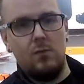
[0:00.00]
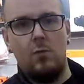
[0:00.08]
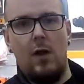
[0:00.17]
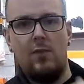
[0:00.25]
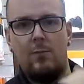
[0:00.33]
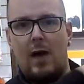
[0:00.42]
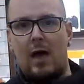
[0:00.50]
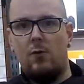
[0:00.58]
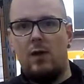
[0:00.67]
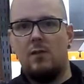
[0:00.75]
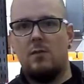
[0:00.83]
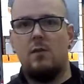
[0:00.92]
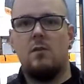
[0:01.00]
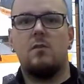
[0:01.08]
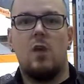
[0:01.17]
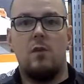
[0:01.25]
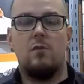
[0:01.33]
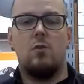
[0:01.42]
around the battery as I
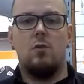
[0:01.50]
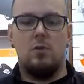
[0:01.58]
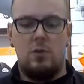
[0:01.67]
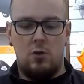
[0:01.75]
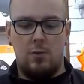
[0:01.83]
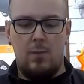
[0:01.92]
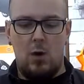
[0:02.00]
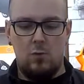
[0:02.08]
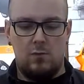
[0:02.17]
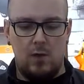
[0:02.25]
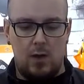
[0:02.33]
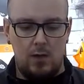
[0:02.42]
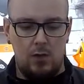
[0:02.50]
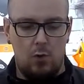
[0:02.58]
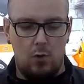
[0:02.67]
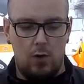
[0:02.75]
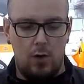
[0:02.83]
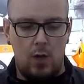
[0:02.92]
discussed earlier about uh,
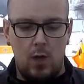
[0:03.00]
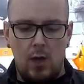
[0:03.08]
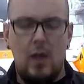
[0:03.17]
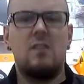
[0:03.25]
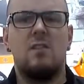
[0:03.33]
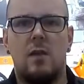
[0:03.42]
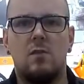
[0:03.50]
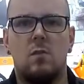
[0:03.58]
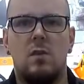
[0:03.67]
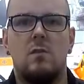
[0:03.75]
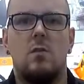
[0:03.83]
your accessories.